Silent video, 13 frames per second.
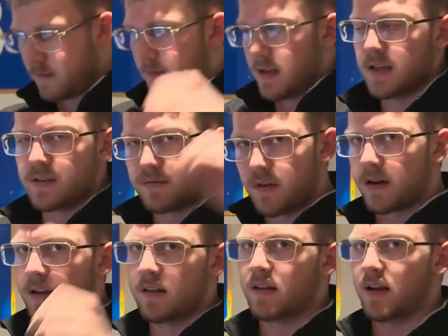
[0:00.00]
these
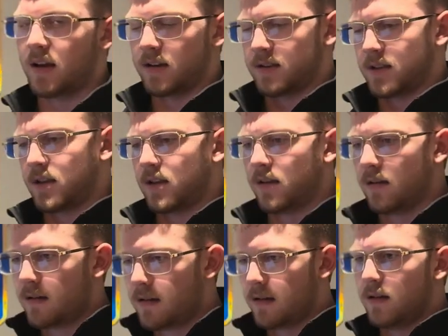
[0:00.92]
fucking things, the
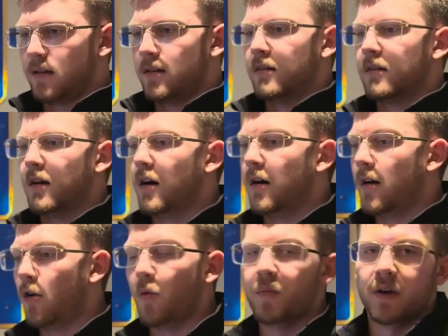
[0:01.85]

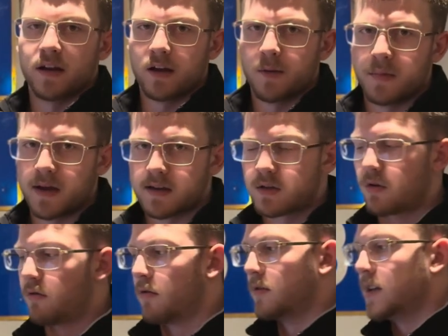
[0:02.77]
opening up
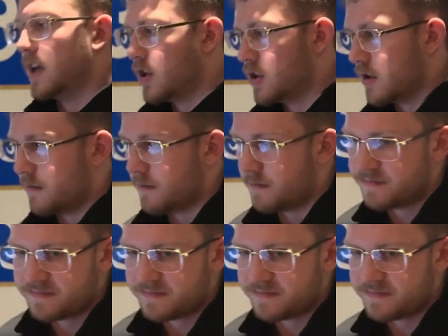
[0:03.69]
external rotation,